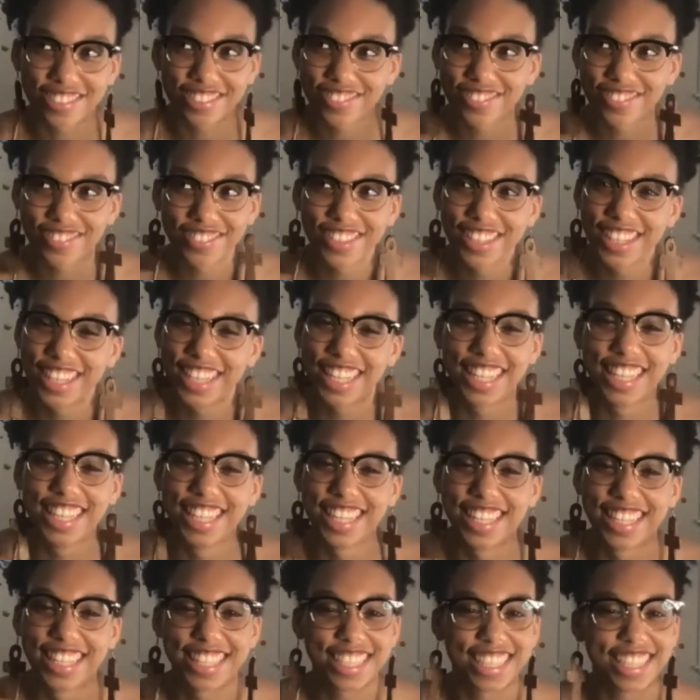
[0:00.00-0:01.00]

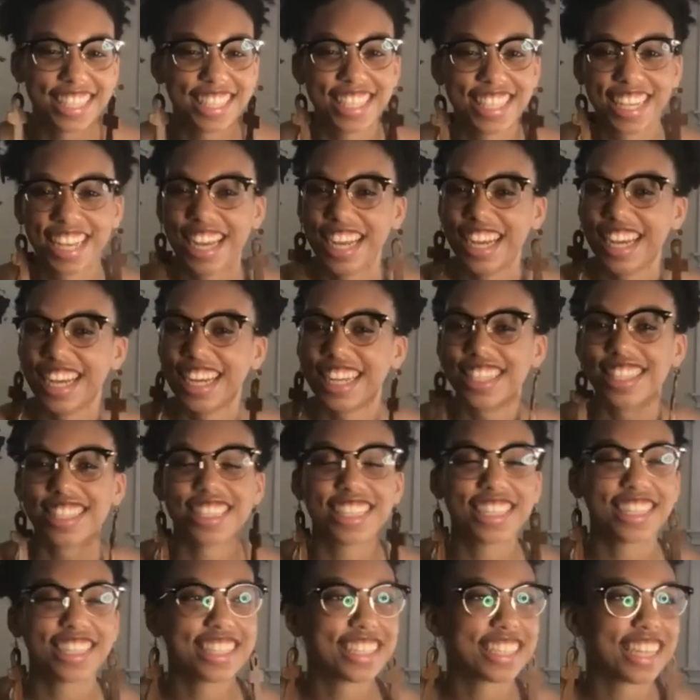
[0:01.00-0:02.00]

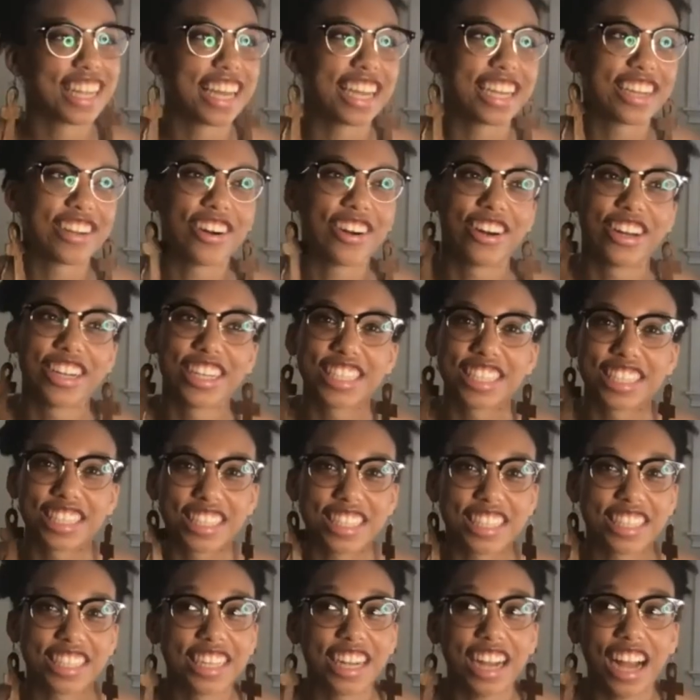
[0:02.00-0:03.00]
just like honestly,